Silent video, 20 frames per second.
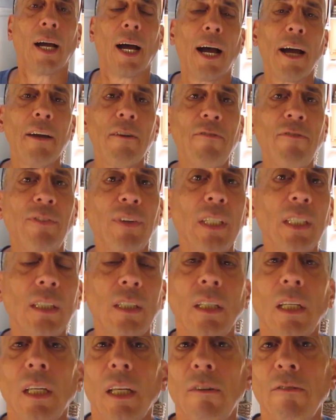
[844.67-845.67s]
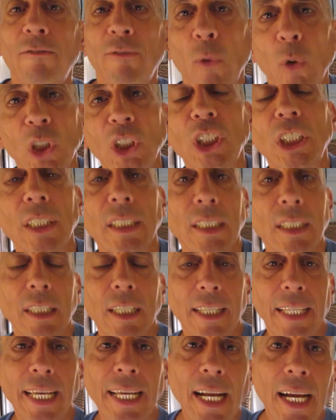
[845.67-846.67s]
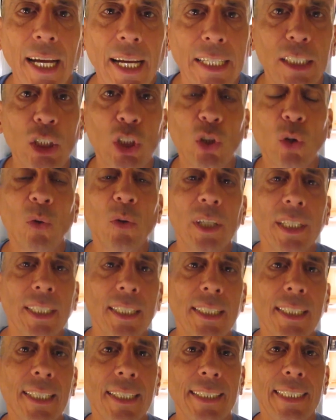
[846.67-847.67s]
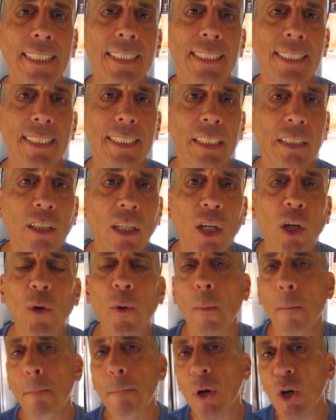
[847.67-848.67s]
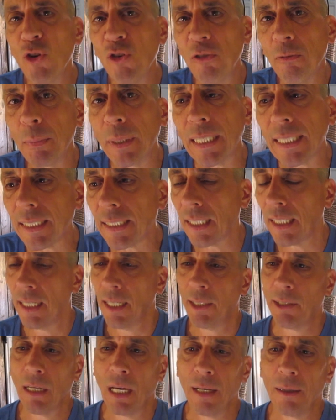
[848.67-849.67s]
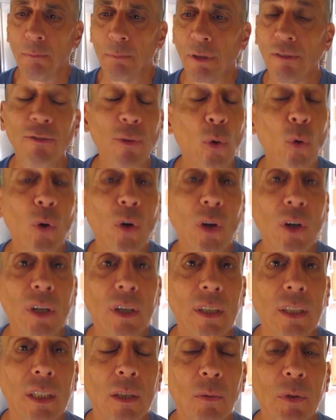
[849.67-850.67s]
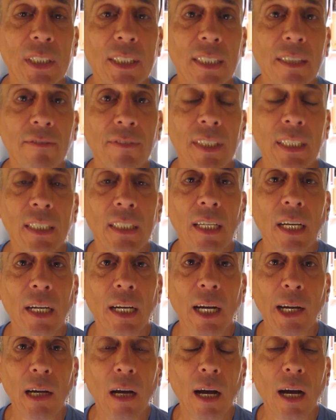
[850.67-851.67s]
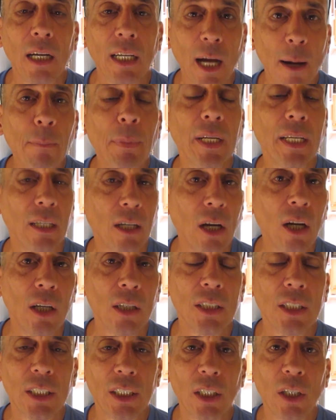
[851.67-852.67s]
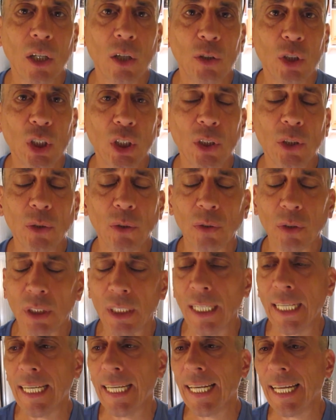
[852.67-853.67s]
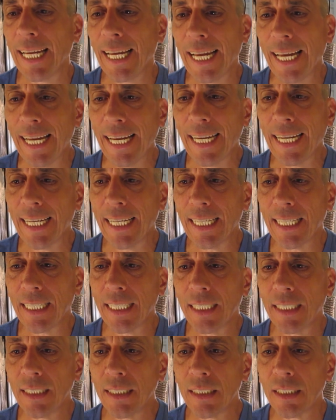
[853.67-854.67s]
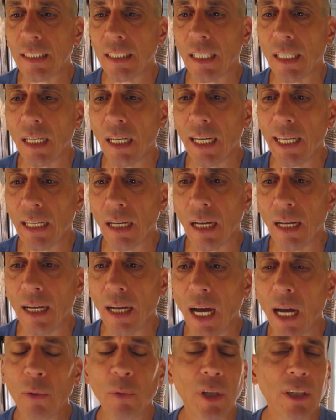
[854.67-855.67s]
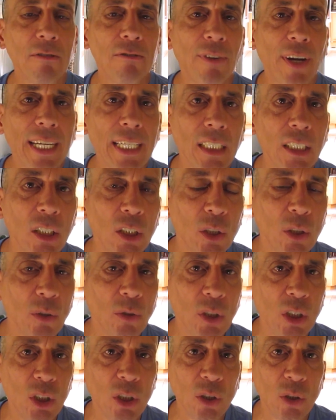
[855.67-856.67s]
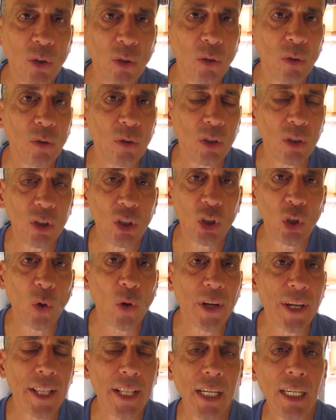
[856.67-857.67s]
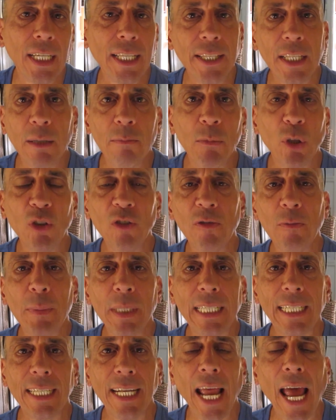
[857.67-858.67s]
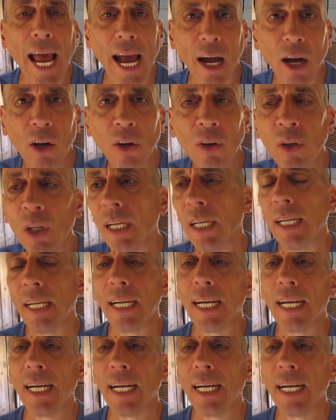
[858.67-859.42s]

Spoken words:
I feel fortunate that I joined the Xero movement before it was even a company called Xero Shoes. And I would invite you to join the movement now.